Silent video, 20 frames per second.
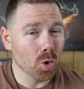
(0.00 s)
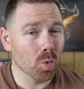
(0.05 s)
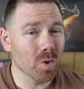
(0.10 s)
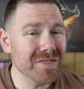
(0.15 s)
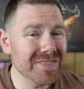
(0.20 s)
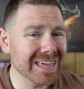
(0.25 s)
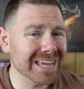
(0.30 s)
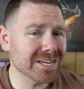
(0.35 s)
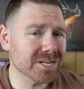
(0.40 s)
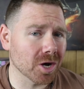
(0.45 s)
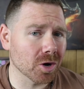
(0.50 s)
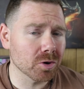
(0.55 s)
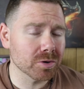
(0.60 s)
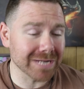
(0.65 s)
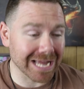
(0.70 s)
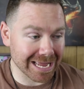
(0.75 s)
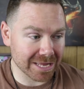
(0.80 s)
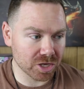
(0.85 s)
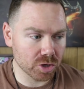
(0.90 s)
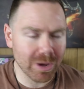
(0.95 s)
when they don't
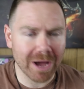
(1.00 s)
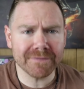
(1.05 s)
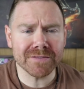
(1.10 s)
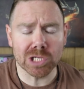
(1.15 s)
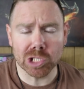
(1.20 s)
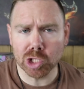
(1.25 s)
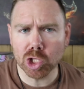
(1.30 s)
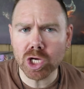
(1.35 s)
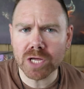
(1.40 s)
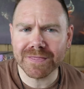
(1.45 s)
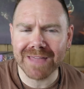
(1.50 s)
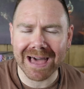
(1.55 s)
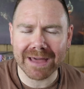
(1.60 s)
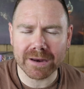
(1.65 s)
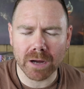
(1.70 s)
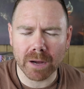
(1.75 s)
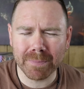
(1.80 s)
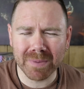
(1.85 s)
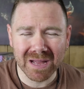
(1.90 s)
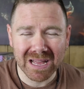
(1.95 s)
and you have to look that
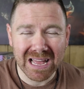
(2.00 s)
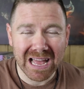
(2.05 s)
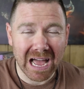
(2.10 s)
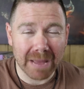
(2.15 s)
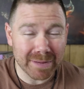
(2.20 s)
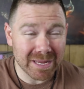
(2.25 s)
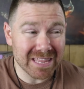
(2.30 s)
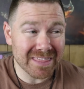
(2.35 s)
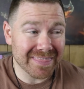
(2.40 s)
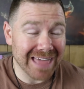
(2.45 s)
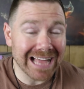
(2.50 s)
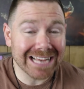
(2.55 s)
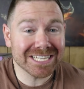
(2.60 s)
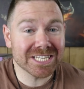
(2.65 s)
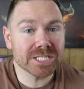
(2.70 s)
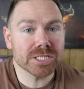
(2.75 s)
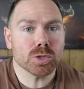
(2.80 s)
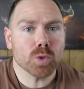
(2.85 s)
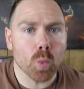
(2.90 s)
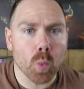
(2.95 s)
up, I mean, that
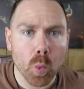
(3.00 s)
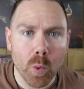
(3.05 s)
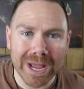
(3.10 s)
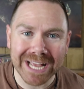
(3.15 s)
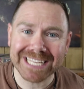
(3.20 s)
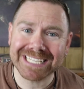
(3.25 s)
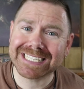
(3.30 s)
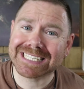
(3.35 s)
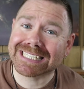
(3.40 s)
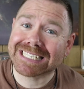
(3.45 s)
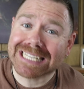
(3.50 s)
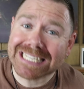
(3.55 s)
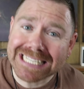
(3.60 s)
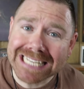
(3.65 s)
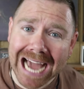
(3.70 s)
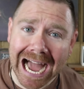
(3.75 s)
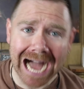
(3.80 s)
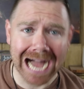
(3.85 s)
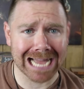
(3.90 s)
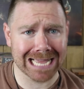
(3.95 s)
just wastes
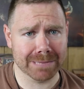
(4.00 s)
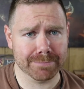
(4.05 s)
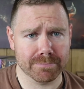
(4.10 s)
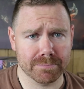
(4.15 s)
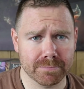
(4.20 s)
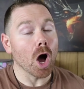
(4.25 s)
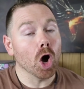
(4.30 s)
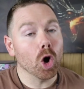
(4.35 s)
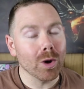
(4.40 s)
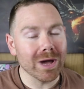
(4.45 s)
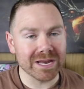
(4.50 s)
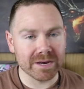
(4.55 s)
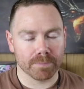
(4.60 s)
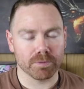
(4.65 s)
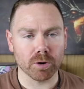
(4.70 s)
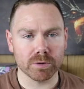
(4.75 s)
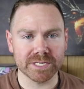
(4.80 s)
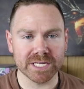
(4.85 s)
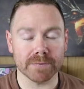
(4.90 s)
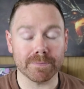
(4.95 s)
time. Oh, and a
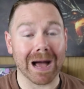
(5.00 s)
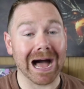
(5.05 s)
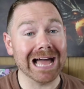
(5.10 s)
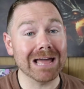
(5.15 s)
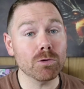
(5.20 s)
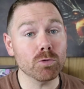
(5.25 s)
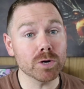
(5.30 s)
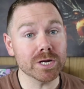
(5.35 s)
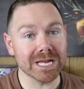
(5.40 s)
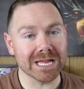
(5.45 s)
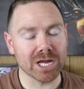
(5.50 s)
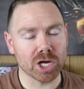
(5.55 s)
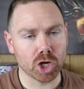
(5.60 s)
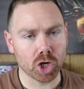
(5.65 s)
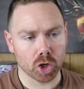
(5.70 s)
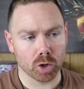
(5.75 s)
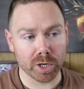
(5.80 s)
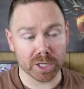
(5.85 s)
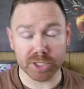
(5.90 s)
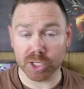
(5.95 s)
pro tip, I would
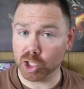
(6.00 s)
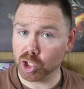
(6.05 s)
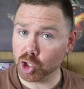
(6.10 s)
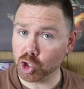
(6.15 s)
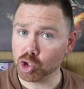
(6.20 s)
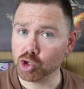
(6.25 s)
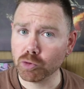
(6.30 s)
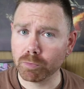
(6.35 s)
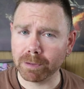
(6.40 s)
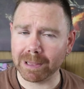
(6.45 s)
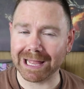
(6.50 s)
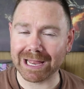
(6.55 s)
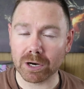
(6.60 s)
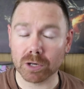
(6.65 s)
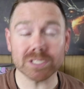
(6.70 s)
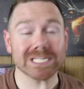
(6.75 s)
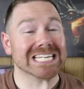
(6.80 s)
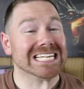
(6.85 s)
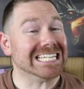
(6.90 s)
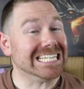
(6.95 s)
encourage new
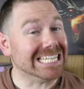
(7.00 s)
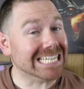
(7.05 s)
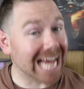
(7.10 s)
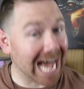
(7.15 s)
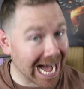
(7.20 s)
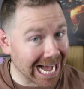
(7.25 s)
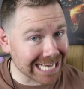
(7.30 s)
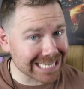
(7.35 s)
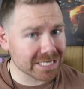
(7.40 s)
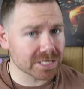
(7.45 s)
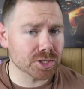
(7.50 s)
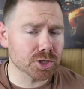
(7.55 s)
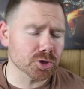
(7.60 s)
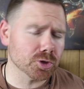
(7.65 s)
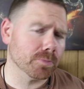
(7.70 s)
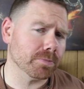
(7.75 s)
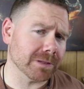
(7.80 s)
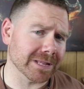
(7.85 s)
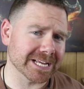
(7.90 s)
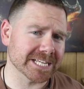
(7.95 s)
players not
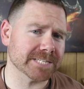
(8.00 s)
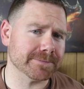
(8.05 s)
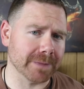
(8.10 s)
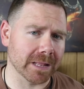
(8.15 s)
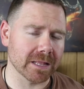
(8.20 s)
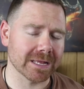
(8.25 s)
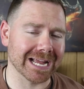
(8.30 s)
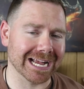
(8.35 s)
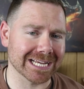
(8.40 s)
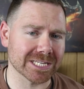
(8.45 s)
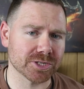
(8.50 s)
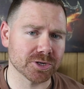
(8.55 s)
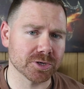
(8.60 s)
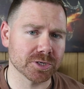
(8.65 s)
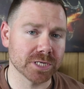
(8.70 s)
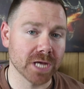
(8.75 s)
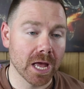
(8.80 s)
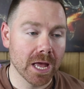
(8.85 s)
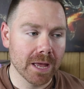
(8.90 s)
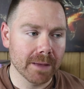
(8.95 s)
to play
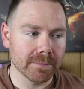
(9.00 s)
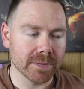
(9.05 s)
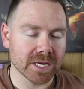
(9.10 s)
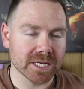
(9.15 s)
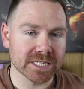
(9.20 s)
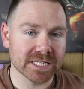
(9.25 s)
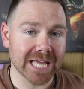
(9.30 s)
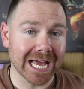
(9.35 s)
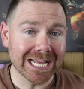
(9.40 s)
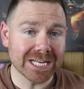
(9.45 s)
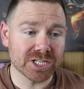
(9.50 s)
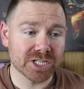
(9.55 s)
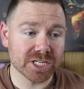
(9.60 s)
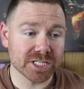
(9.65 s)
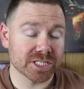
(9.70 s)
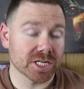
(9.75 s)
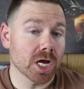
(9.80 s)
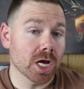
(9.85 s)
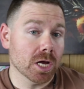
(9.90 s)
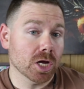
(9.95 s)
spellcasters because that
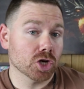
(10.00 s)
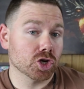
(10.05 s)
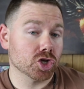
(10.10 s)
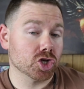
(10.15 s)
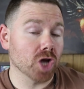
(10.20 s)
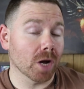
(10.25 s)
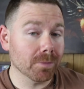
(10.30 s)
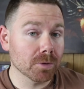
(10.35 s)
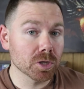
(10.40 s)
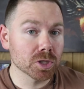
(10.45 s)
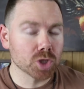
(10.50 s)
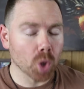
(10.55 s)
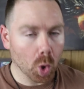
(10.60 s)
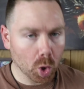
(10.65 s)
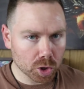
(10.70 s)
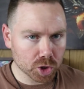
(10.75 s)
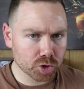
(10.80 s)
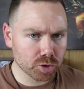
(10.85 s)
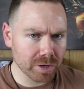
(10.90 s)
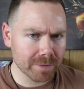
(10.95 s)
just doubles
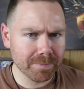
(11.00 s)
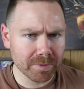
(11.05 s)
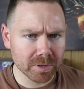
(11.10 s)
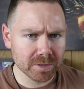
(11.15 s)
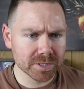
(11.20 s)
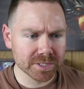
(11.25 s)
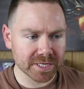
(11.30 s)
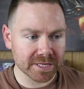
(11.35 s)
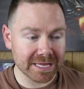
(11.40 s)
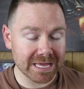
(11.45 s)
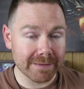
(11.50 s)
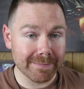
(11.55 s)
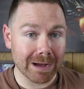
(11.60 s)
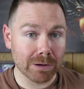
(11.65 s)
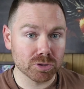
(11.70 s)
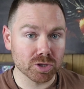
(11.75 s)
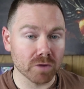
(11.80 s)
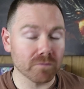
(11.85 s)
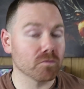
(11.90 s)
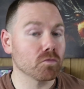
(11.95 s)
or triples the
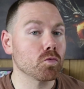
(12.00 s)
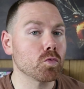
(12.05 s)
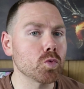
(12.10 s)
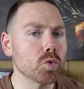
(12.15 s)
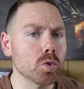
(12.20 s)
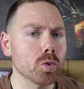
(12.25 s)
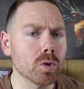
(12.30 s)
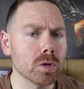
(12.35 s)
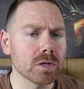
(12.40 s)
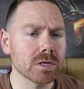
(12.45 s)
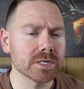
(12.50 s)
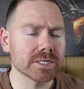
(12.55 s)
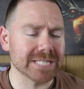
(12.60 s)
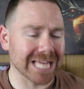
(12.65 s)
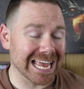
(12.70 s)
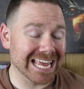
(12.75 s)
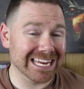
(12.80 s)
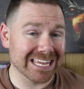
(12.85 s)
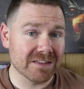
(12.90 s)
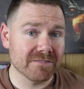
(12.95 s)
amount of rules
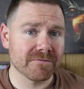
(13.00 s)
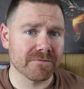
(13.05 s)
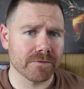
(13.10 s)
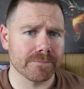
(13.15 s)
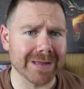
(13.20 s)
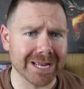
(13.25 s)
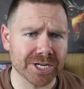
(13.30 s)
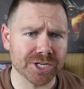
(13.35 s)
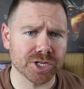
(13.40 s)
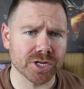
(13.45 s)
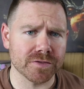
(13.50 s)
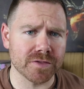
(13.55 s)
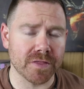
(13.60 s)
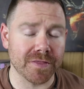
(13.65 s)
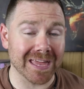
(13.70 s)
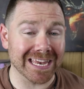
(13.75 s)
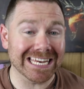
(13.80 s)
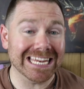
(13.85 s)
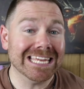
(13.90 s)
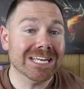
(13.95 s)
and information that
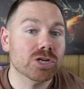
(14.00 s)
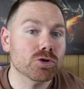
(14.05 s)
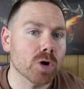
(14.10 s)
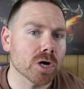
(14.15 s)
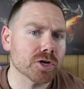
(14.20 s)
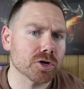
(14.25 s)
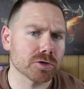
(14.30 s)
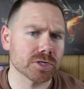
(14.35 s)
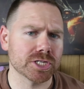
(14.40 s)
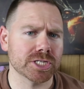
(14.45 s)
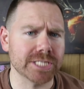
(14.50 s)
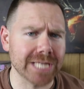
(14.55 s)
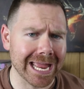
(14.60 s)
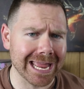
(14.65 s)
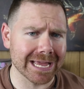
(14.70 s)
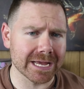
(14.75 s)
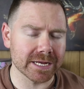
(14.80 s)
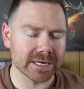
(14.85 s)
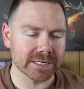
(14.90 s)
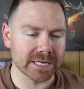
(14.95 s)
they need to
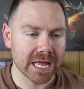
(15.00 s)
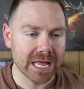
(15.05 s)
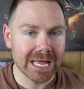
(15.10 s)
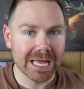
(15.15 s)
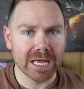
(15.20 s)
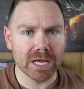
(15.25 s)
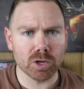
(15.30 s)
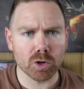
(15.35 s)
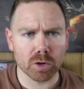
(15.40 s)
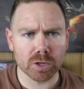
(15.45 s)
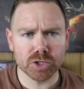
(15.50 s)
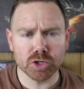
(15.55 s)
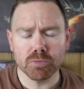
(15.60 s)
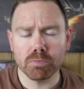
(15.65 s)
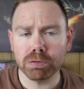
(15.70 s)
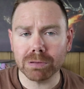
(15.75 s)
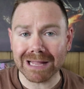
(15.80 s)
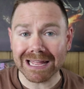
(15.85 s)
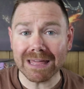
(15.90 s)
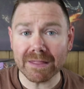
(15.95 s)
understand in order to
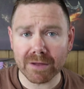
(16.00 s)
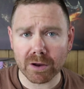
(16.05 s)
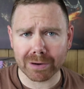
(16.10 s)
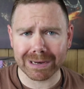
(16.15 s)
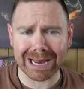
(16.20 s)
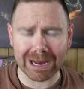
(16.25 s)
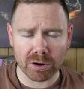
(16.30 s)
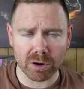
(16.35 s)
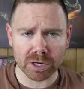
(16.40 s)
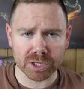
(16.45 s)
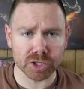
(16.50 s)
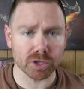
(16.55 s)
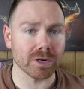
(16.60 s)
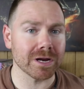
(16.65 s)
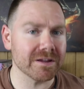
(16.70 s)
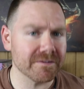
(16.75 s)
play their character